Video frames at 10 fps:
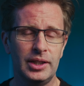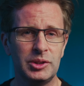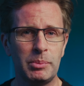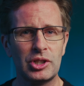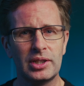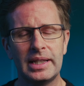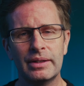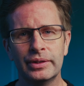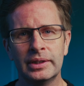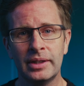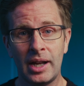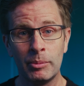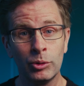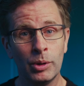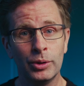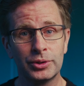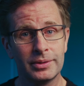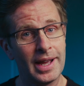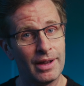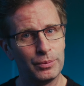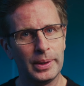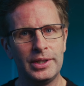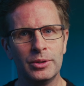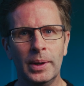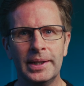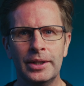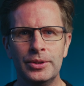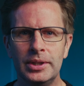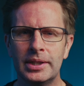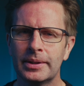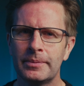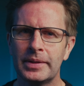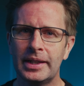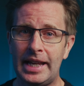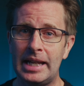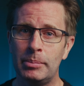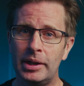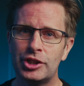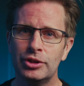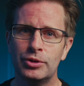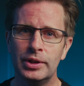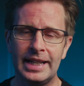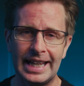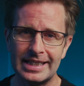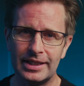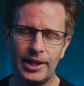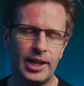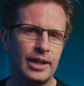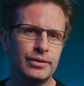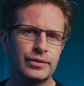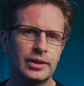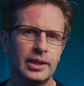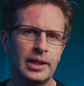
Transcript: Especially given I'm almost halfway to 100, had my children late in life,